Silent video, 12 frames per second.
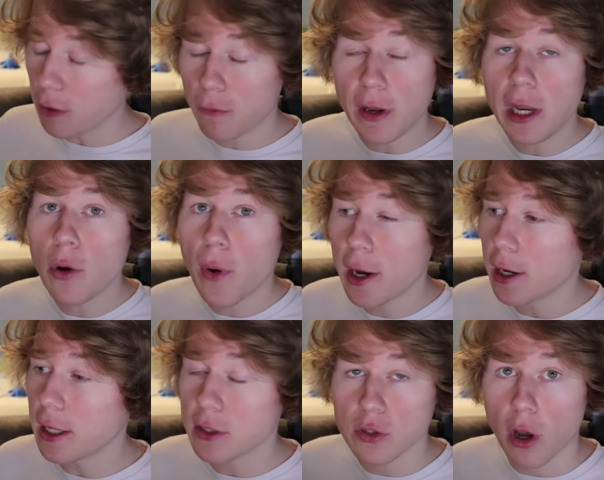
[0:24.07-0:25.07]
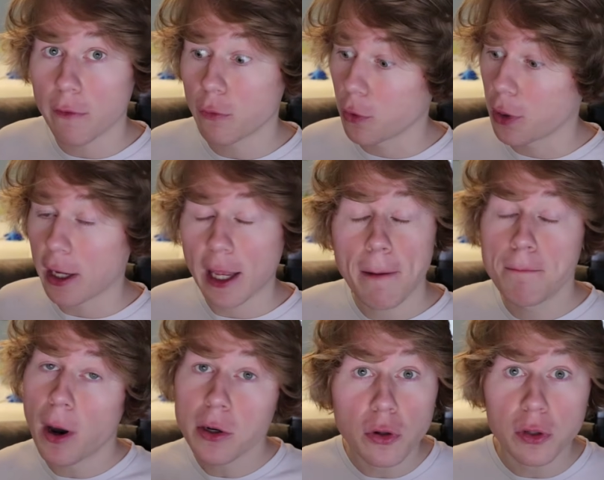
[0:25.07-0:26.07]
the video editing software that came
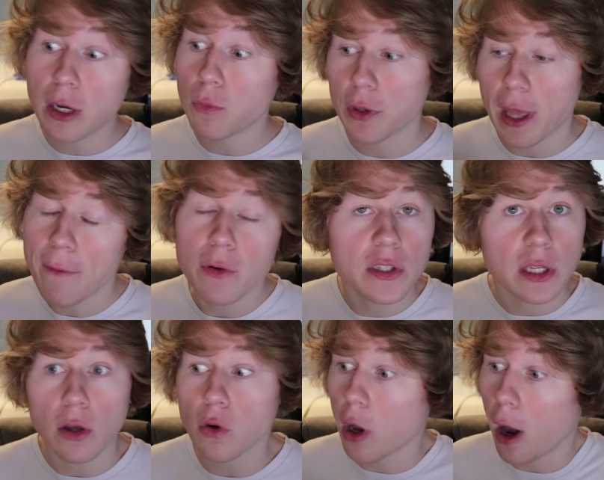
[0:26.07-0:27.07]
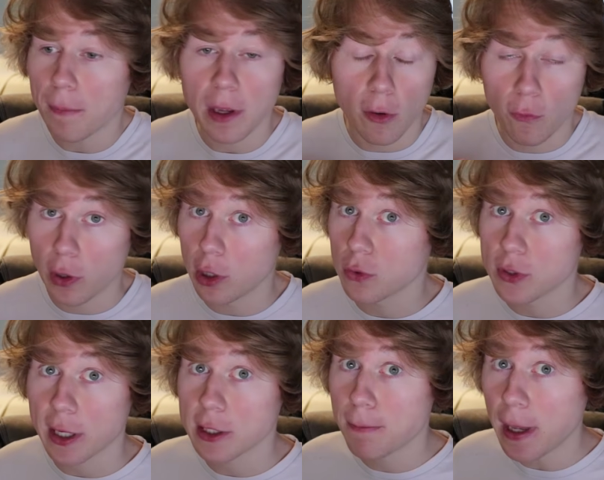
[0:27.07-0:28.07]
bundled in with every single copy of Windows
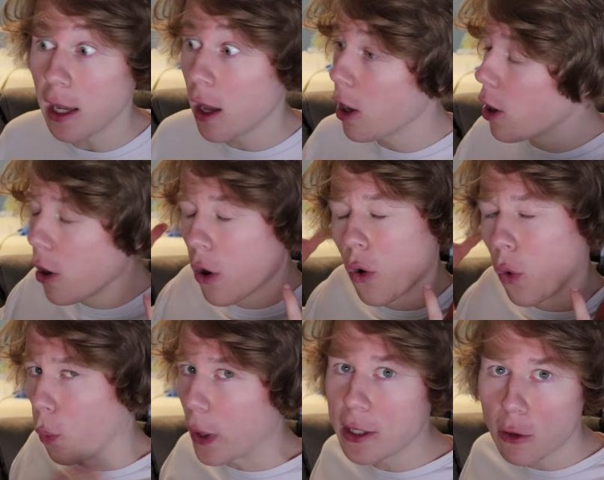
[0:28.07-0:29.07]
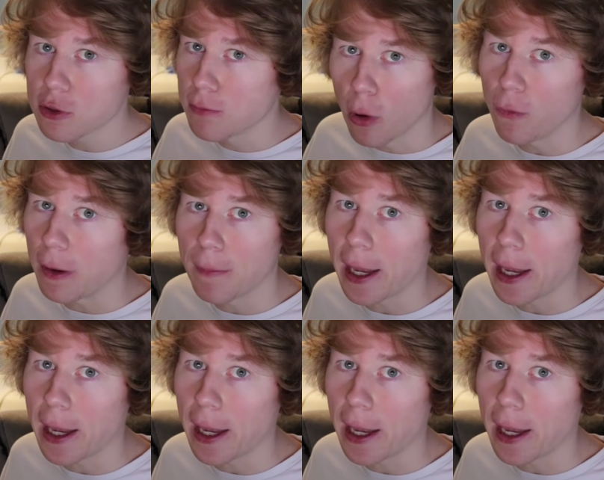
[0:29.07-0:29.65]
XP, Windows Movie